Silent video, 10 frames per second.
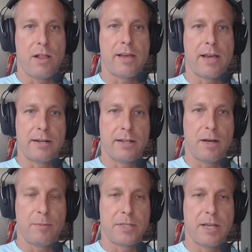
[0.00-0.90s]
I got an
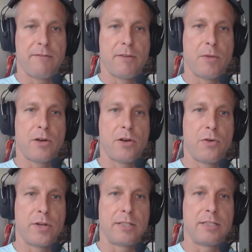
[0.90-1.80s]
update from our
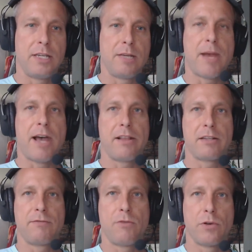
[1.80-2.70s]
coding team,
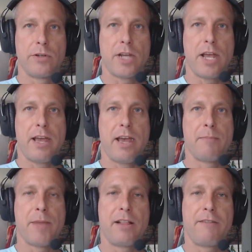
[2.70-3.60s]
Alex, 4J,
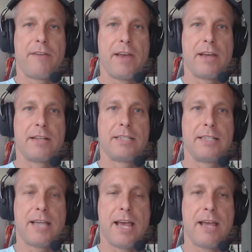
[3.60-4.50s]
and Malafea
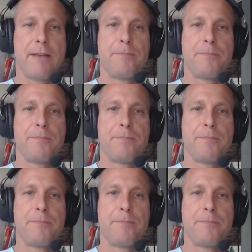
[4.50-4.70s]
today,